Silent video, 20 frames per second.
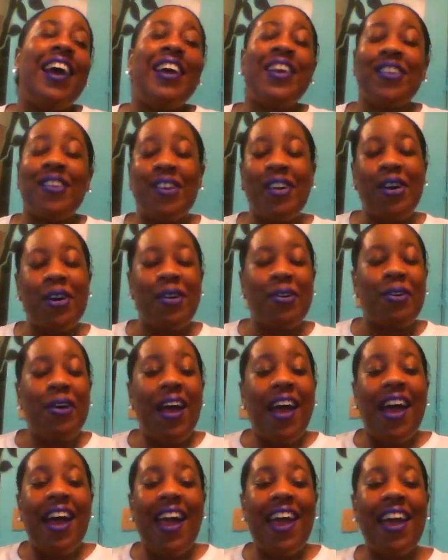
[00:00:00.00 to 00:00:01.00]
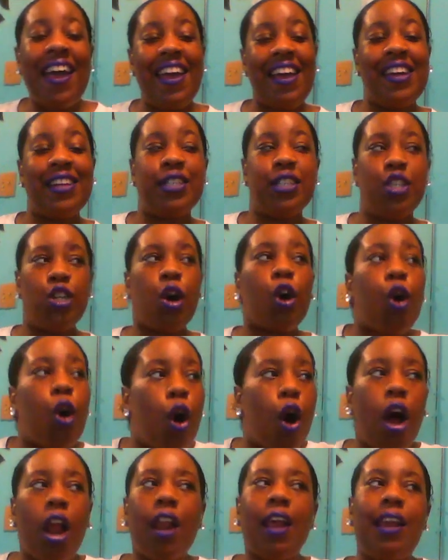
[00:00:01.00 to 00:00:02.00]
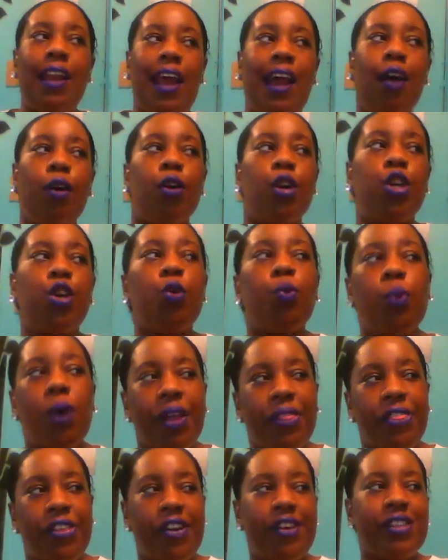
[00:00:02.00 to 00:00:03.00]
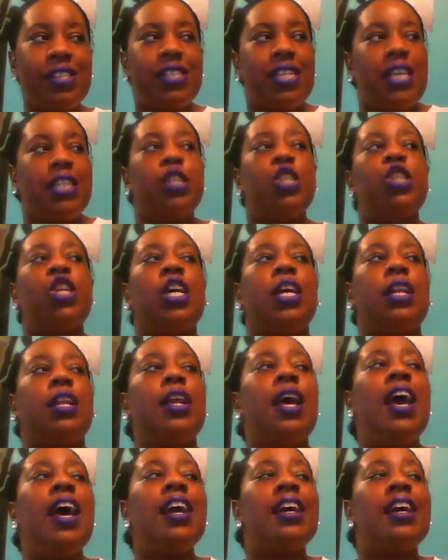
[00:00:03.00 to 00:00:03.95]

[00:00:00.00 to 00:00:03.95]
You know, and you're calling out and you want their attention.